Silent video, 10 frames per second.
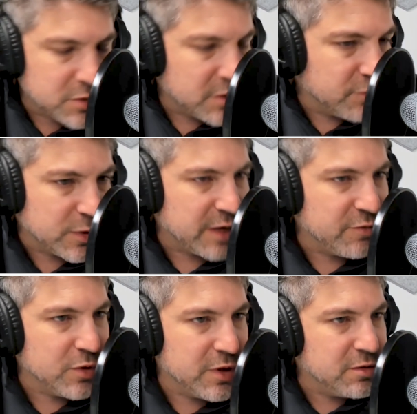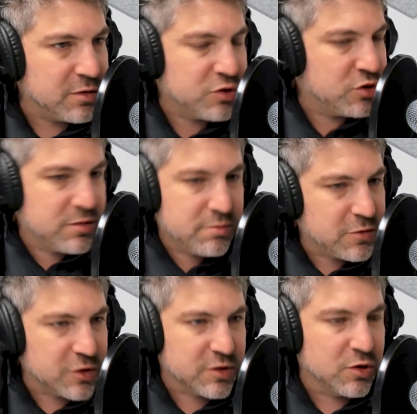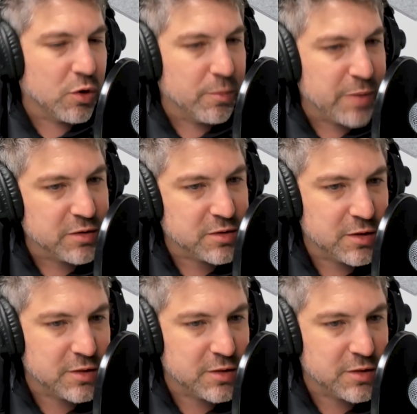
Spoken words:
software, what have you, there's no comparison.